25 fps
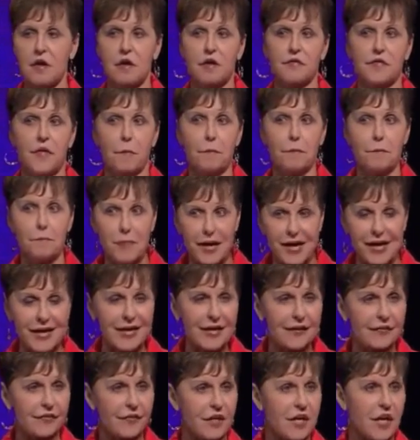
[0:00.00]
The
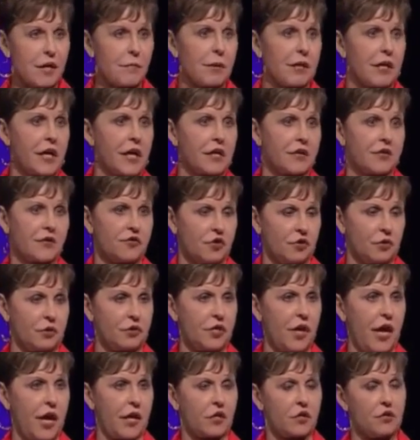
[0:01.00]
minute that he begins to
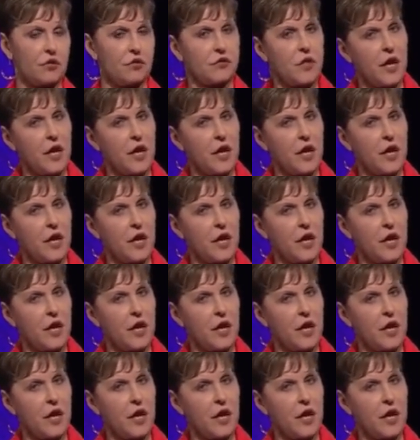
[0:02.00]
attack you.